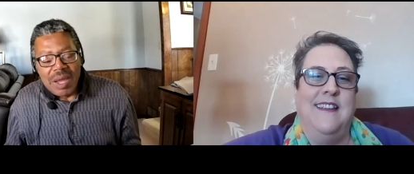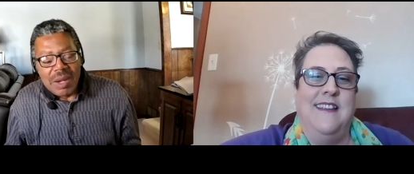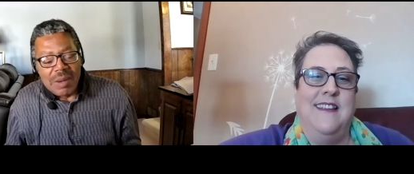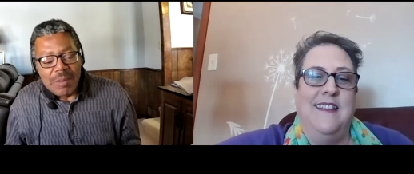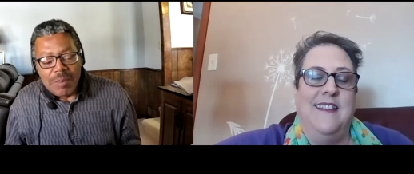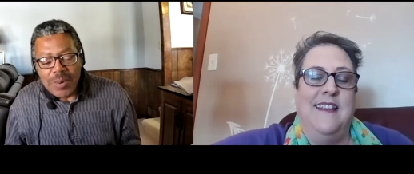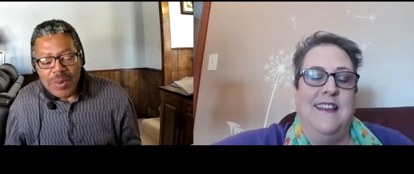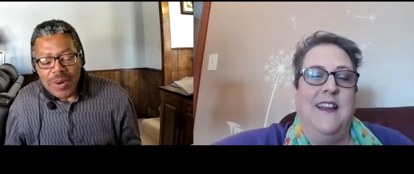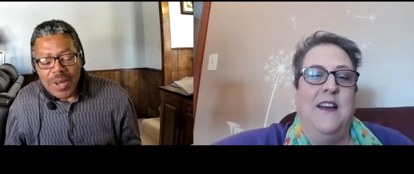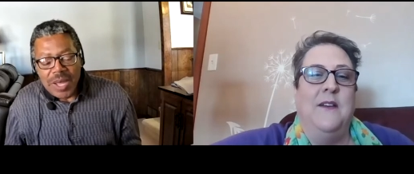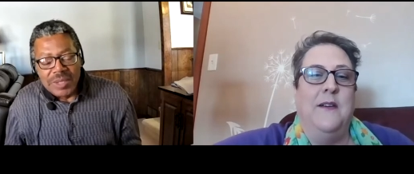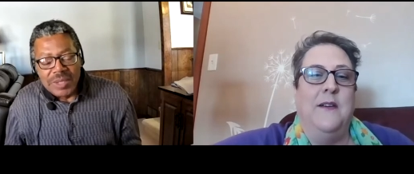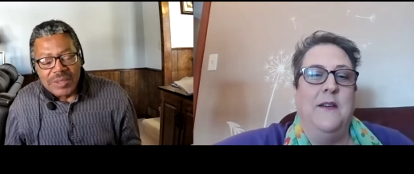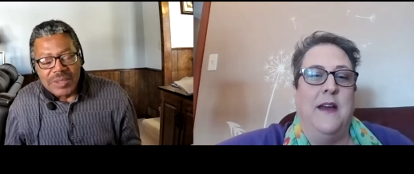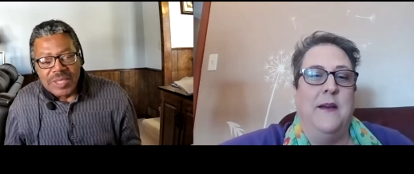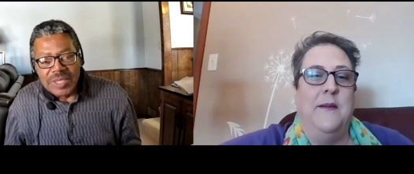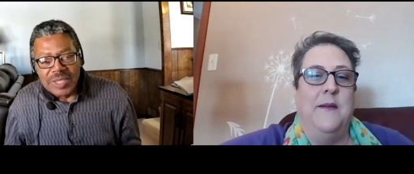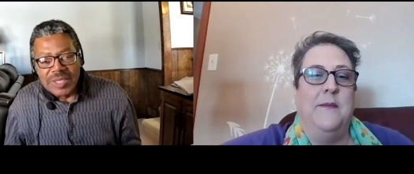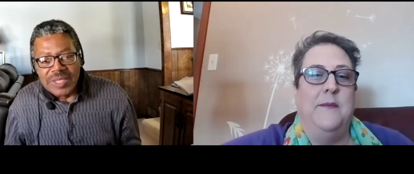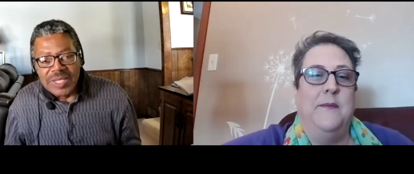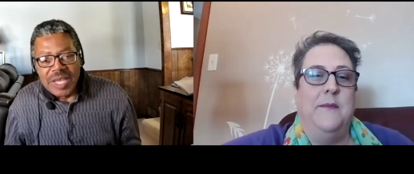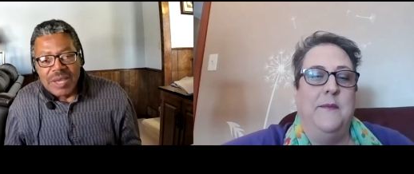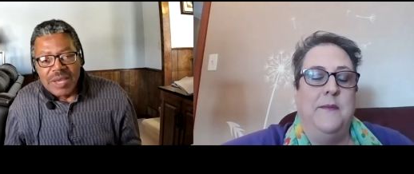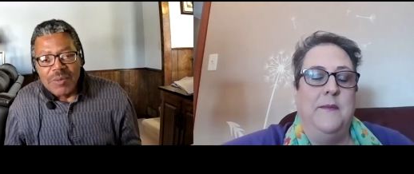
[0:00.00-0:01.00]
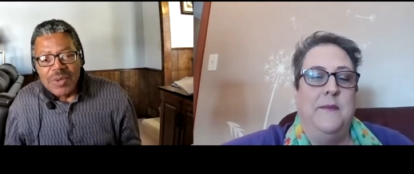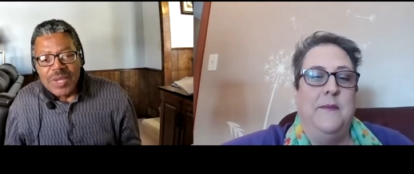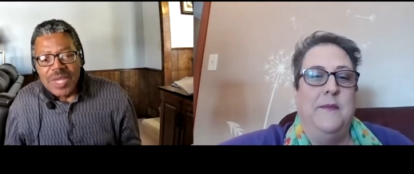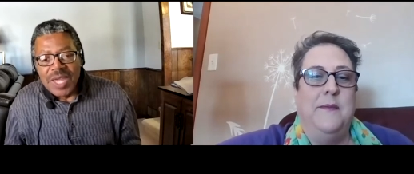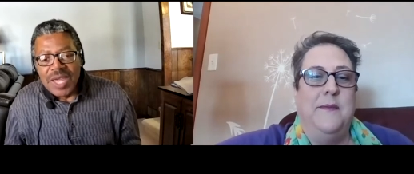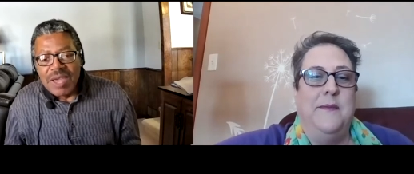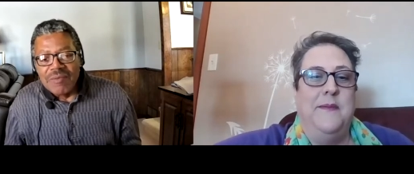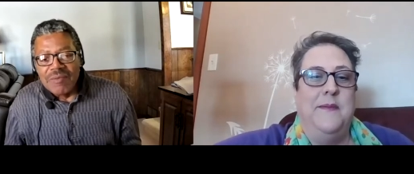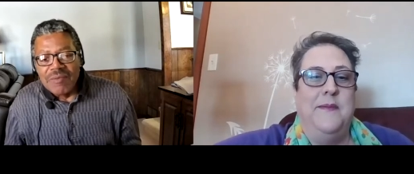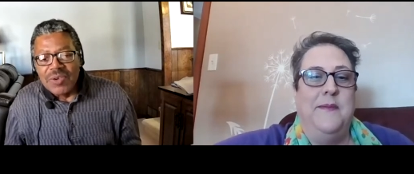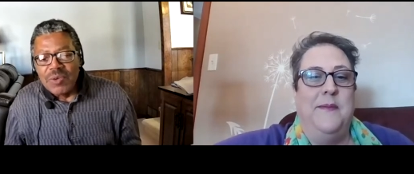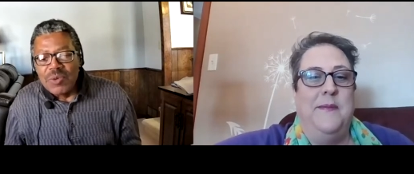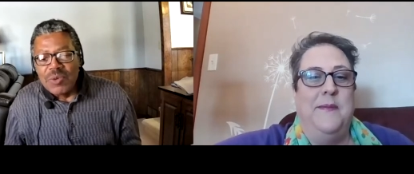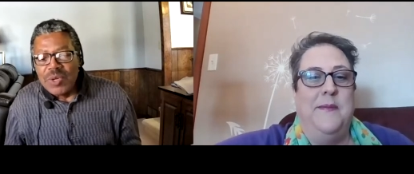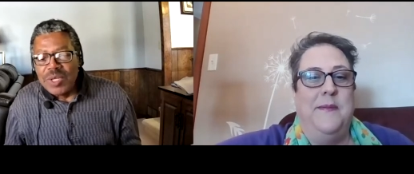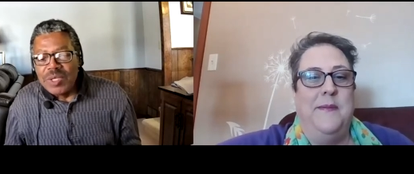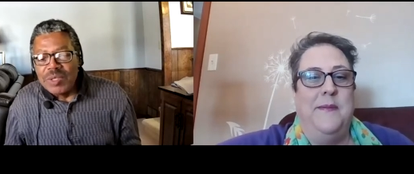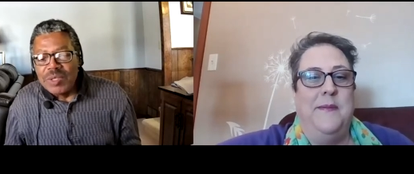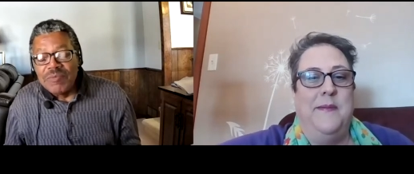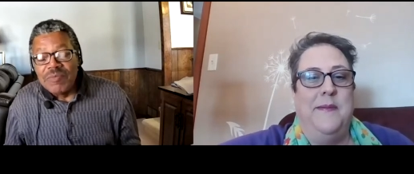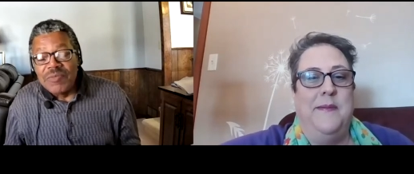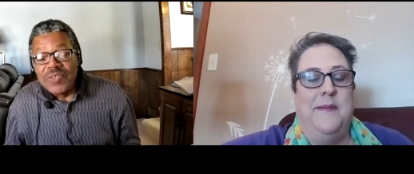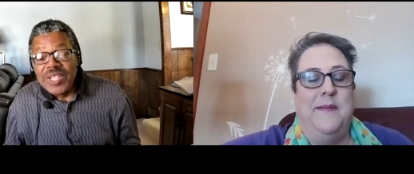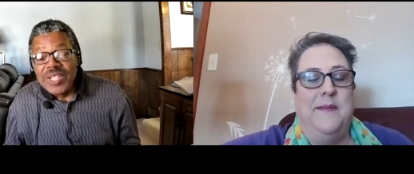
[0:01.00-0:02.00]
Speaker 1: There are a lot of projects that
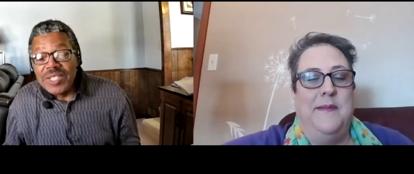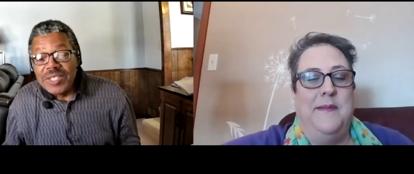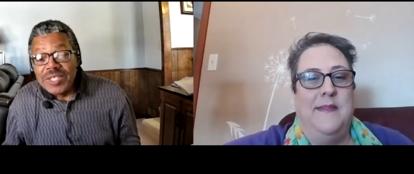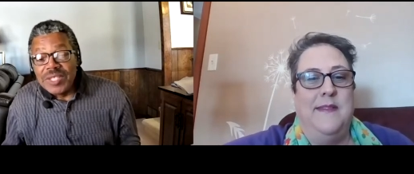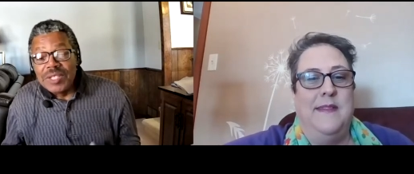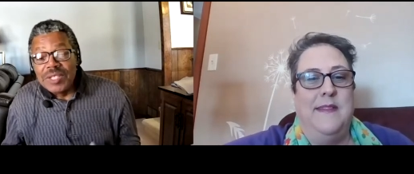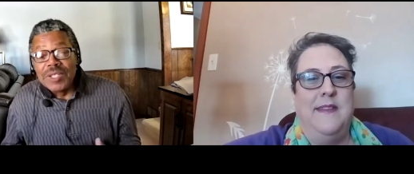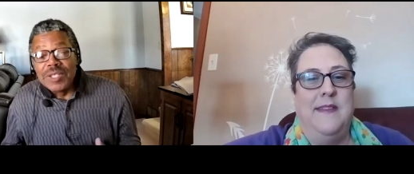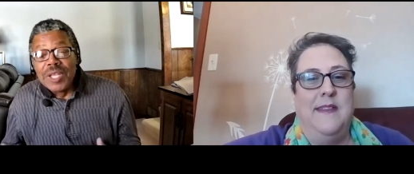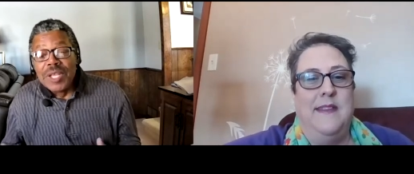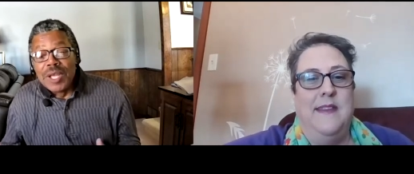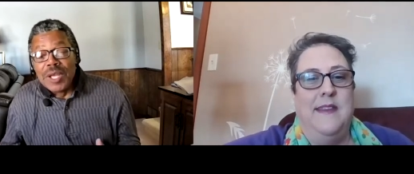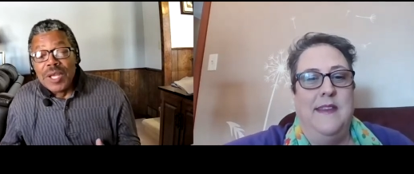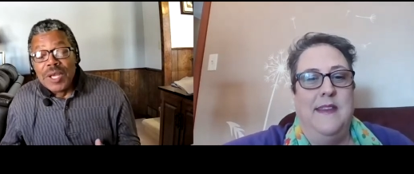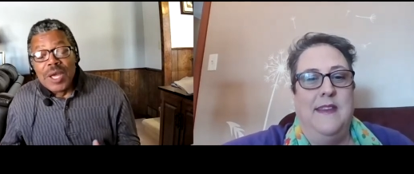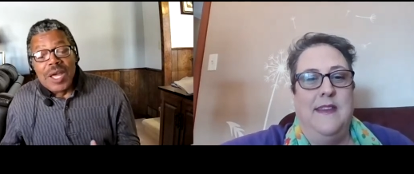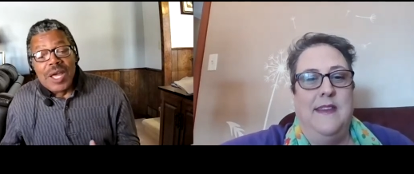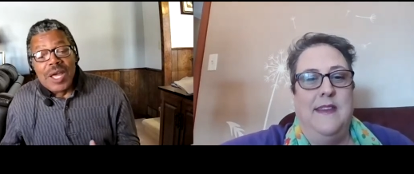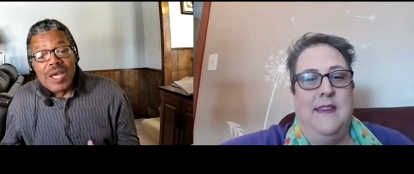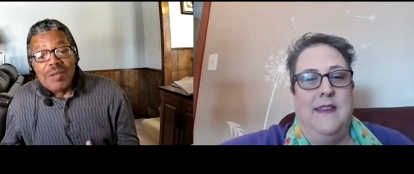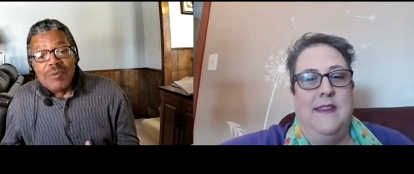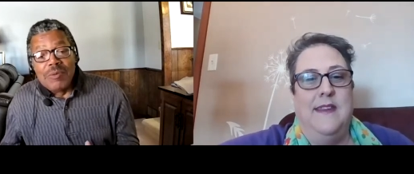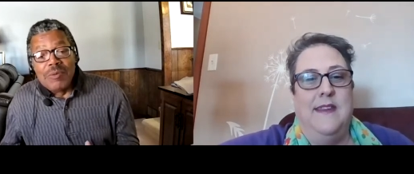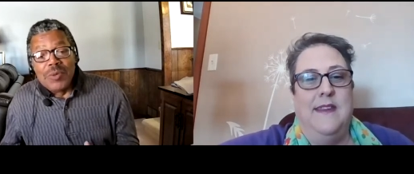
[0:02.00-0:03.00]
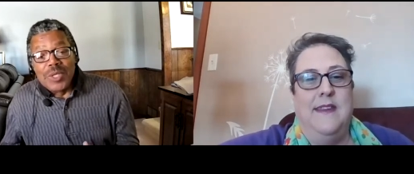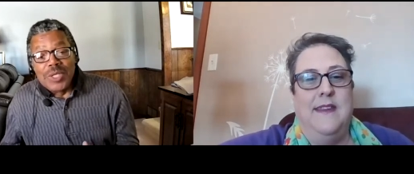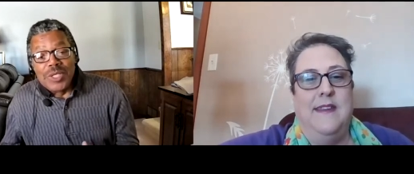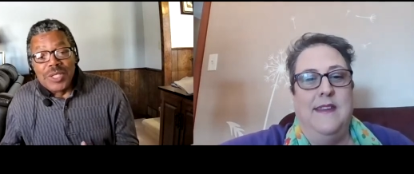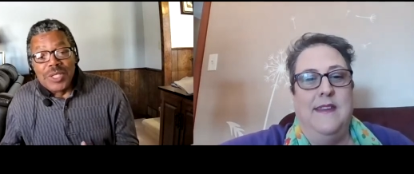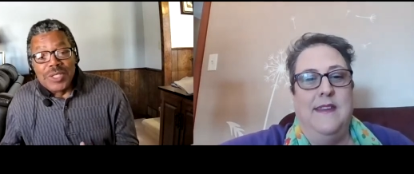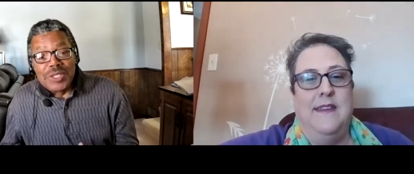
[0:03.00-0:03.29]
we have going in Vincent.